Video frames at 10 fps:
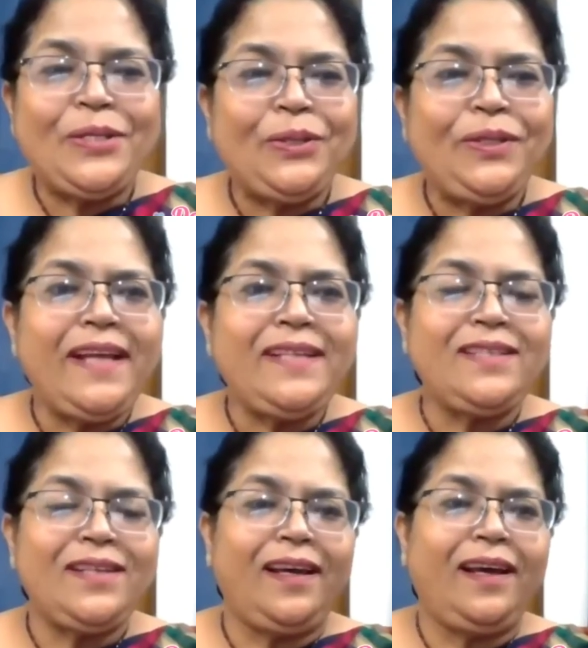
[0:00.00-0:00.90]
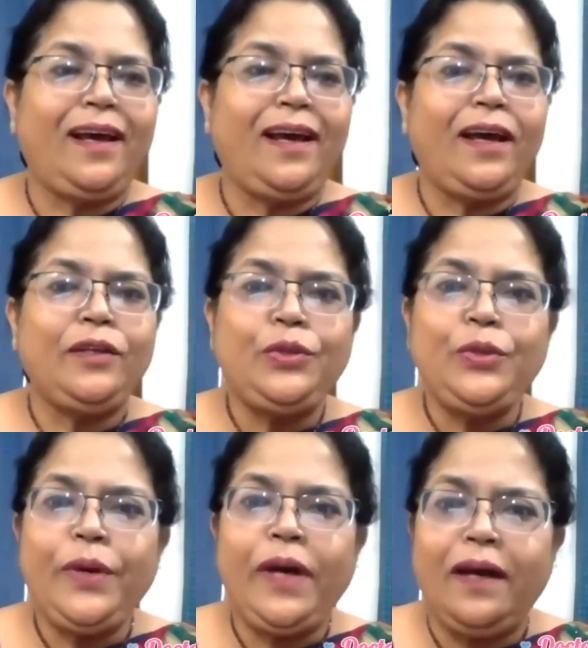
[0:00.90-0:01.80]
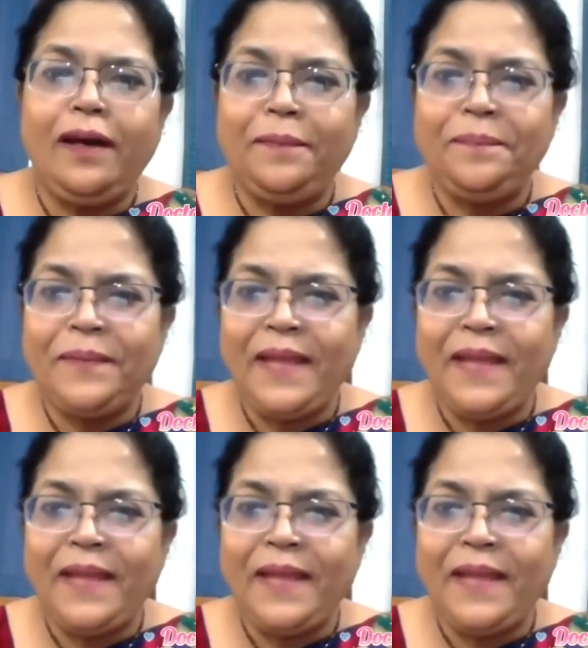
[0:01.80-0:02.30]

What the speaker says: So that